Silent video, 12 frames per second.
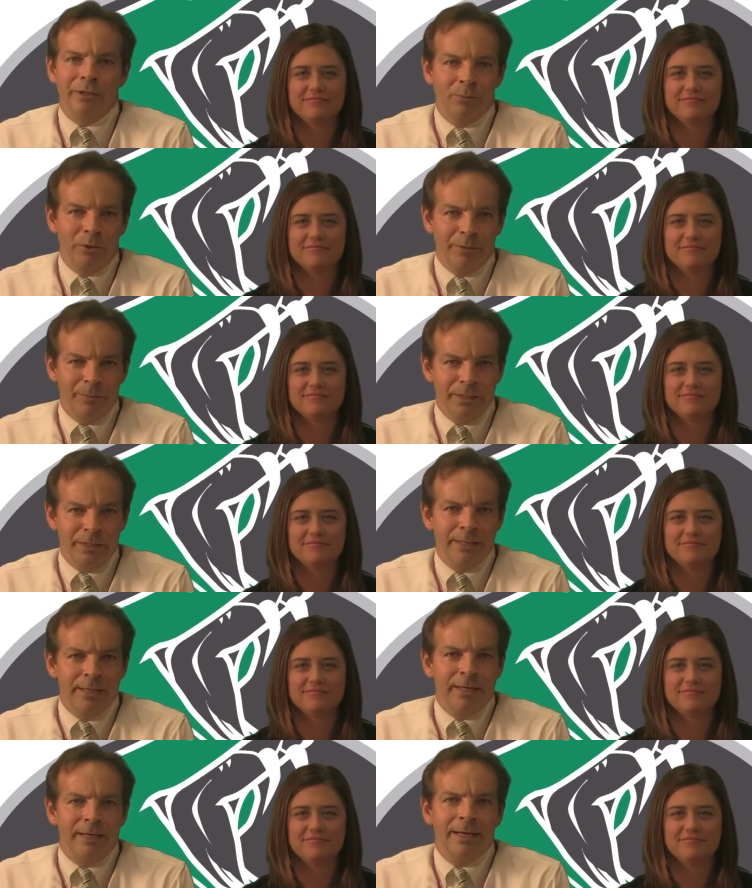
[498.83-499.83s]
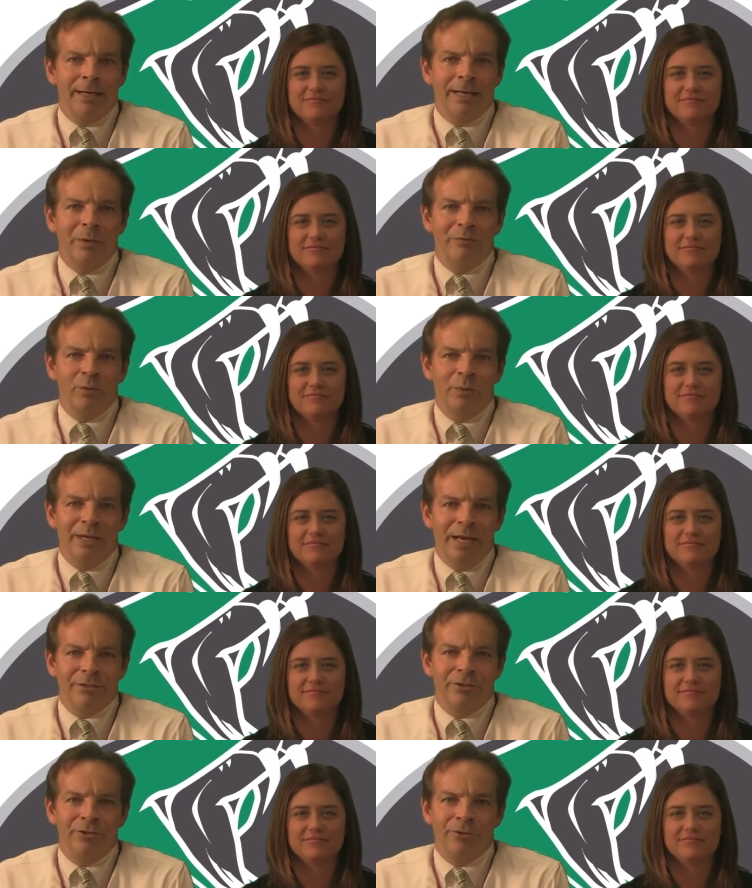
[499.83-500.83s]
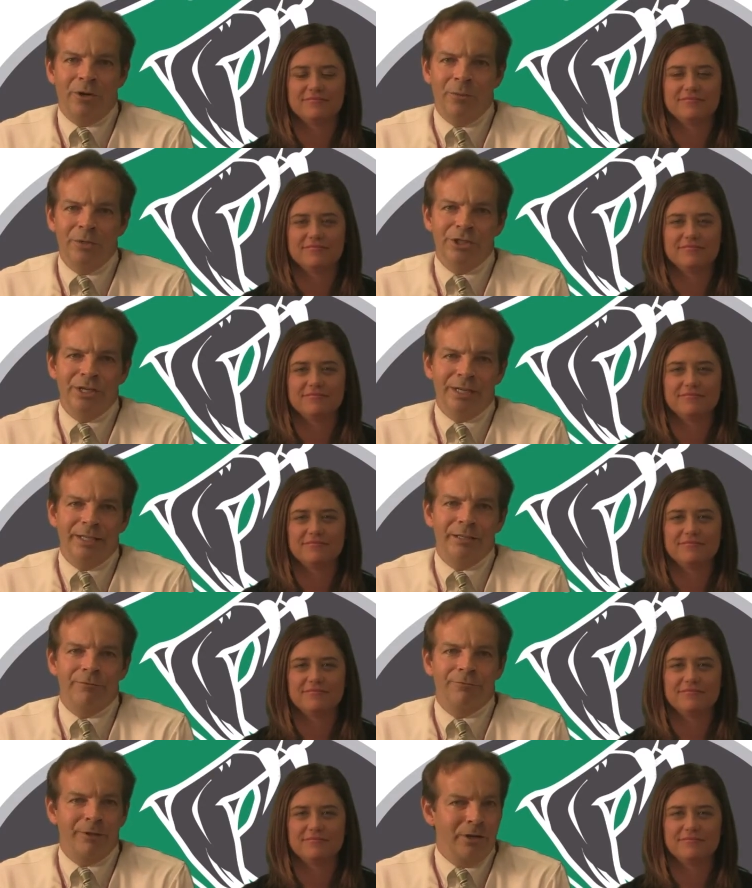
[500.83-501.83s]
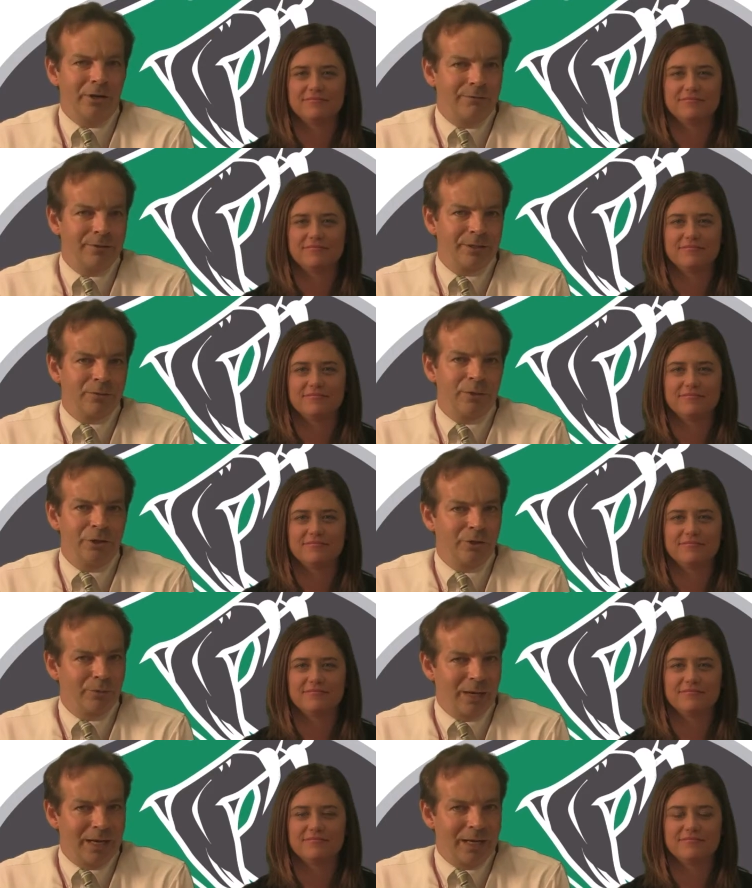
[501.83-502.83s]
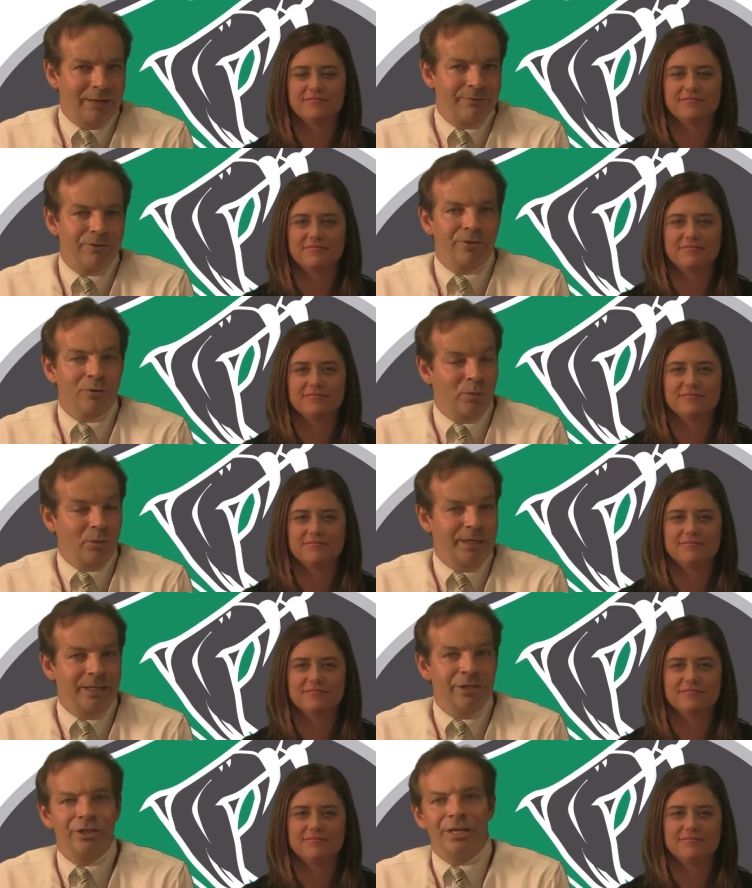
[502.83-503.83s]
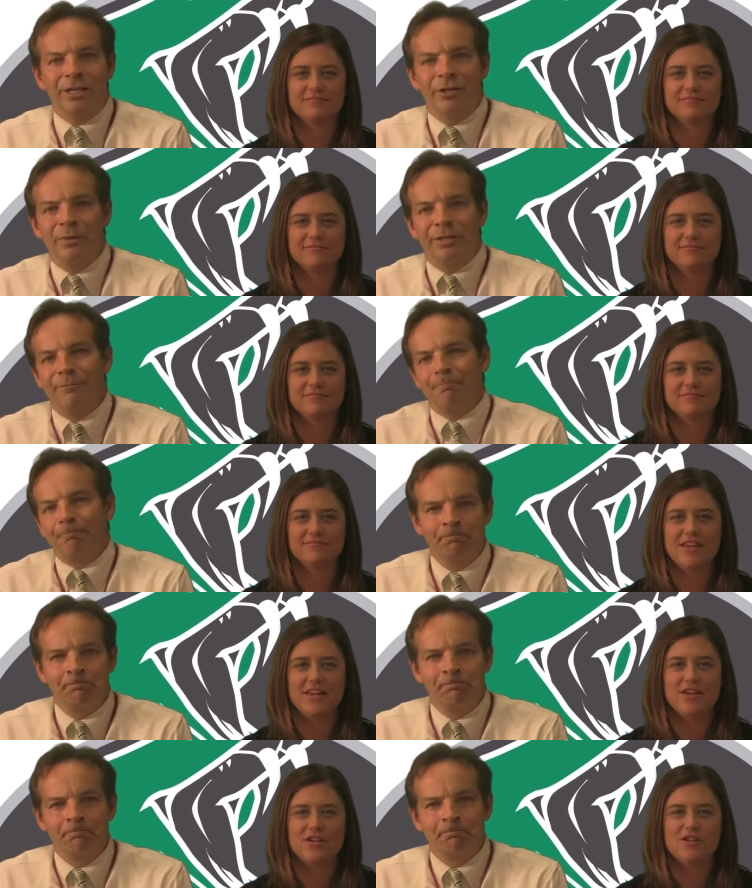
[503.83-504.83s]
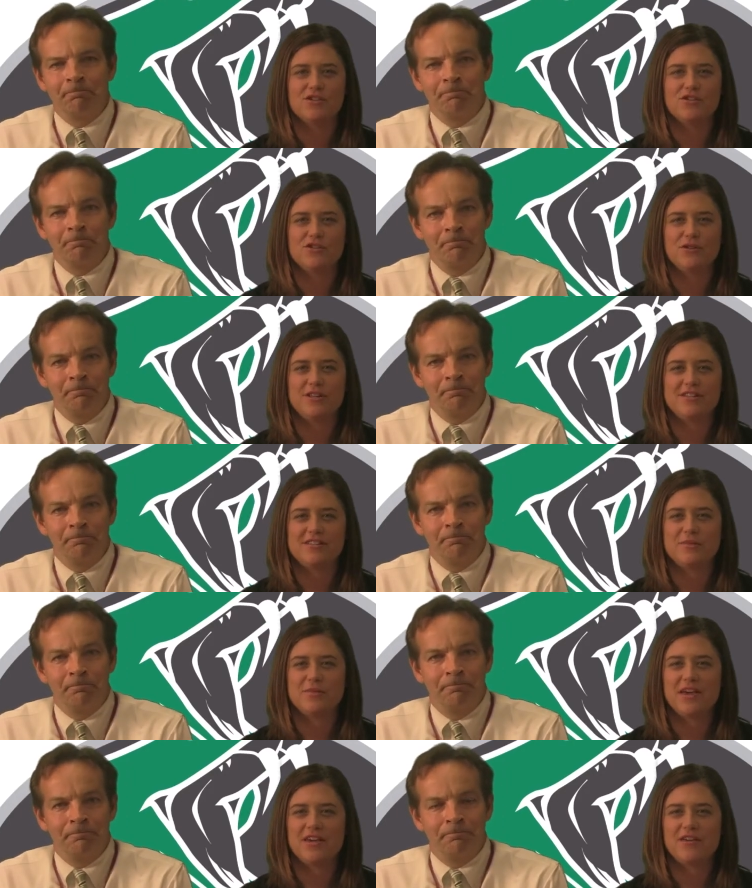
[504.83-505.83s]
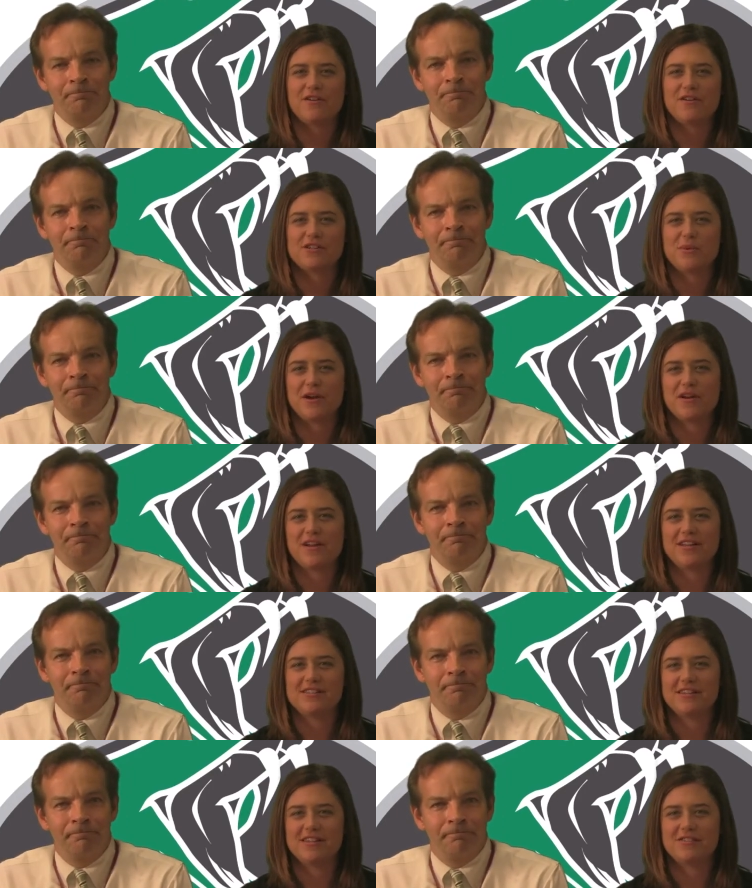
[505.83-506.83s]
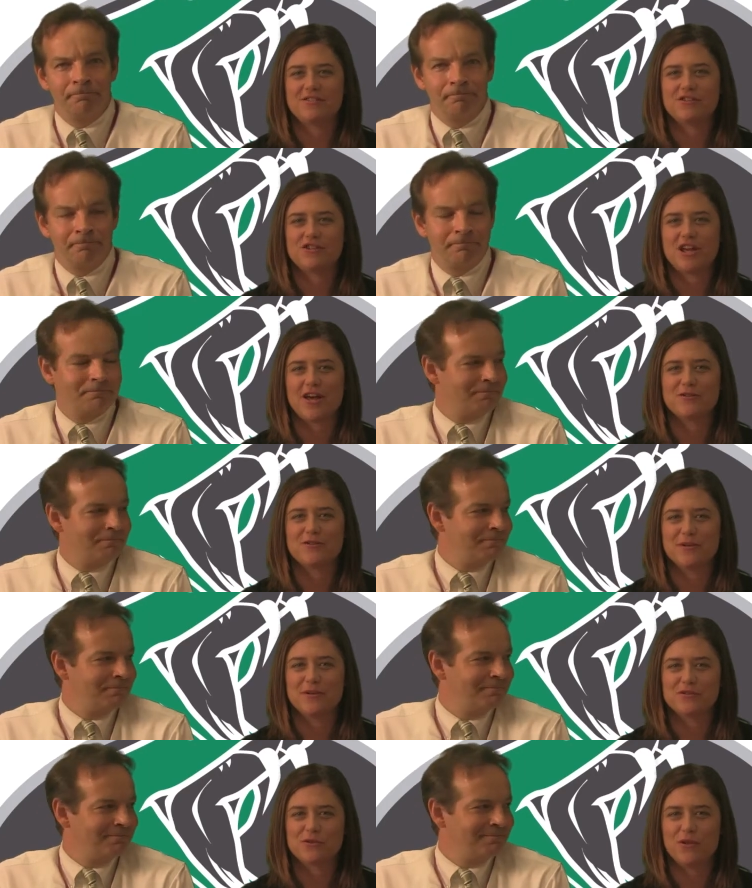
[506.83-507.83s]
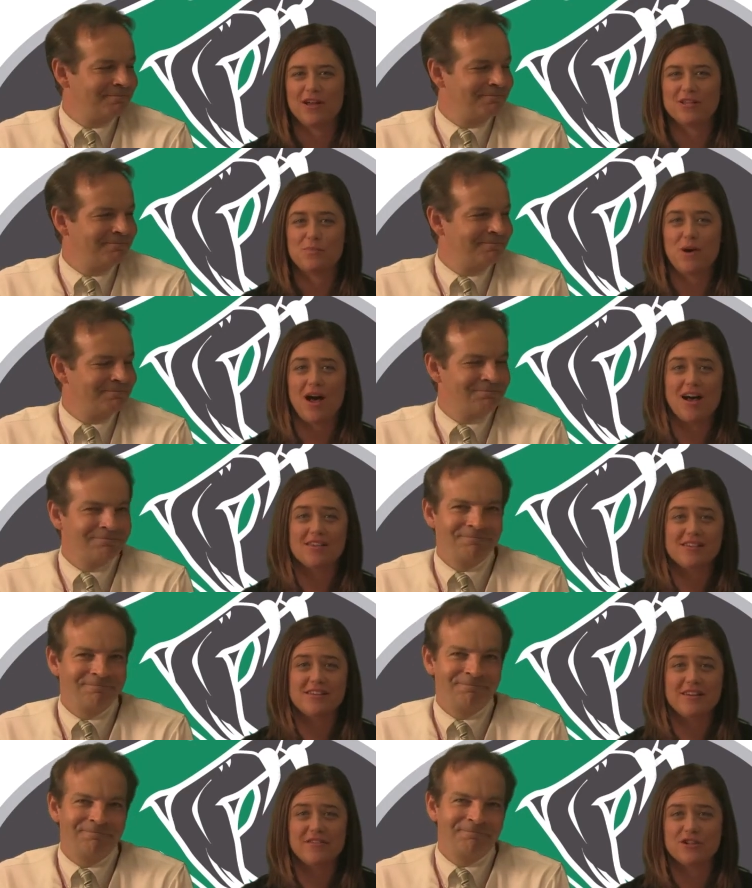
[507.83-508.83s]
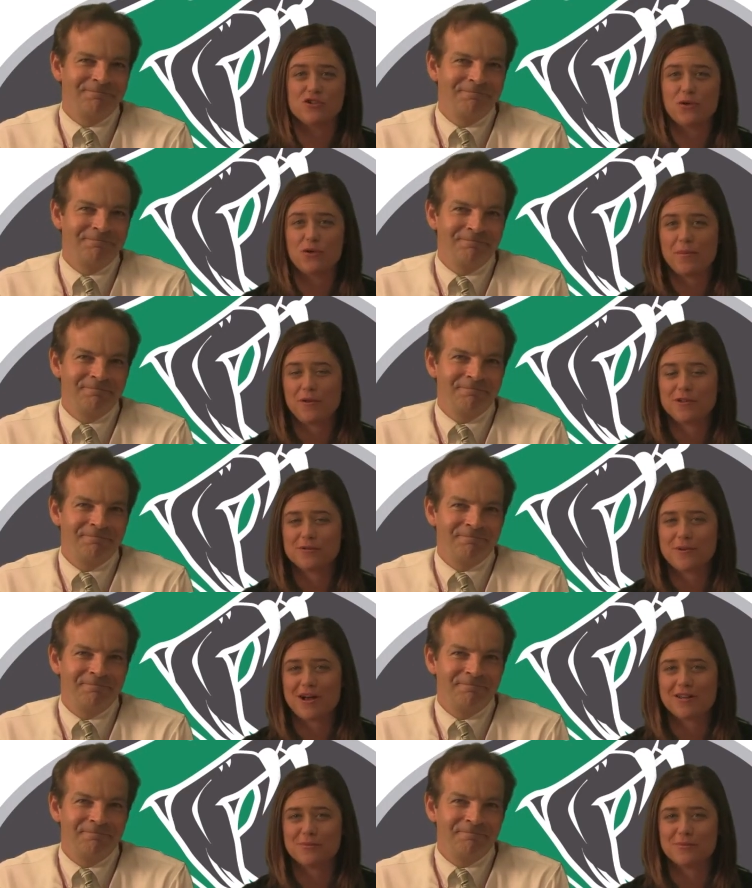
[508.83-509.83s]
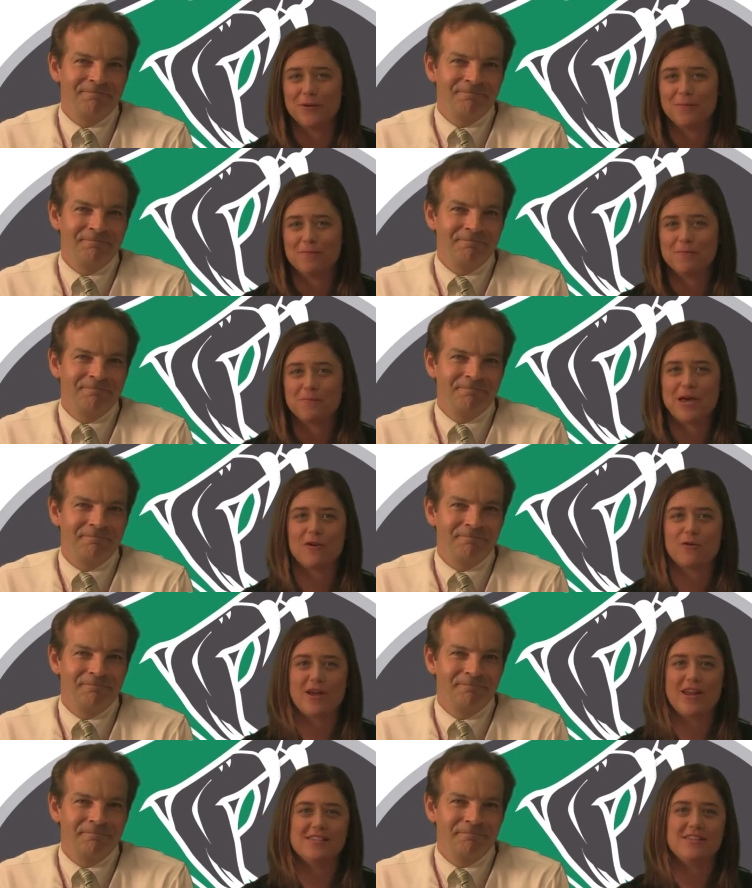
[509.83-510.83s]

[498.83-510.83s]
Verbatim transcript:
Speaker 1: appointment. Uh, however, we ask that you always check in the front office when you arrive so that we can check you in.
Speaker 2: Students, to make your experience at Desert Shadows Middle School as positive and enjoyable as possible, my greatest